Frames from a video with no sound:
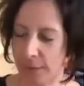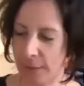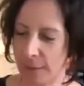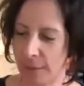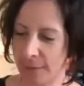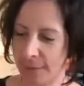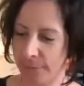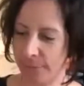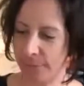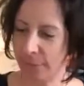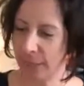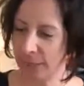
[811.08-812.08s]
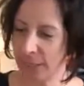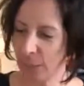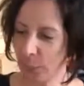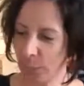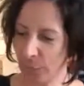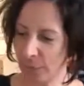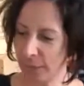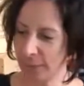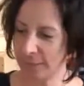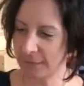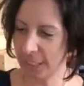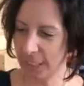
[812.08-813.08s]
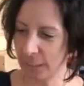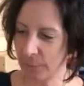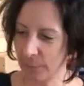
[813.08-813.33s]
Yeah, we were really excited.